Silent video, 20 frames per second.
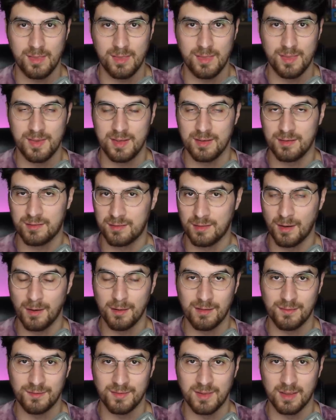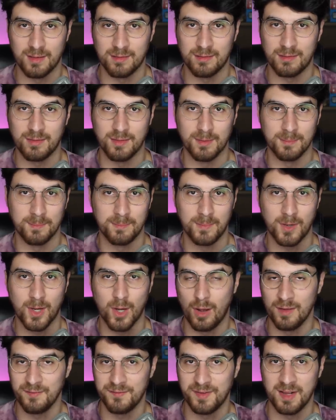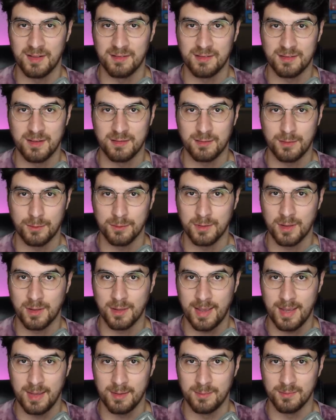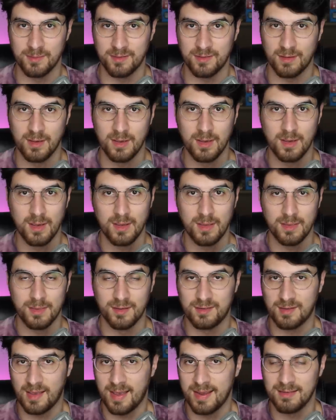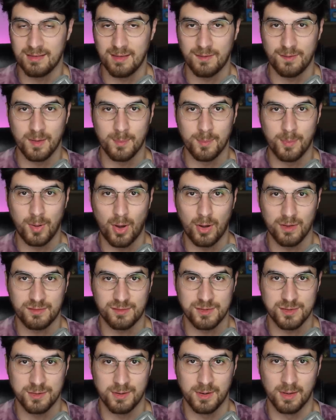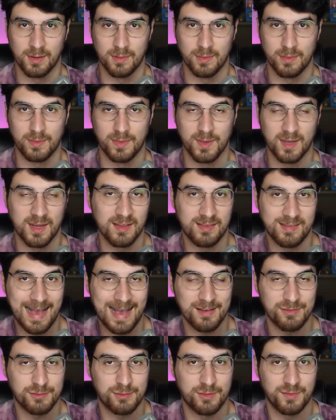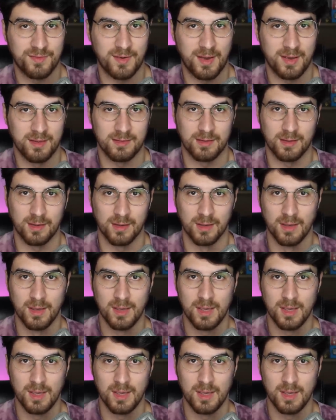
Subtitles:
The assertiveness, the confidence in his own claims, the scientific posturing, the catastrophizing,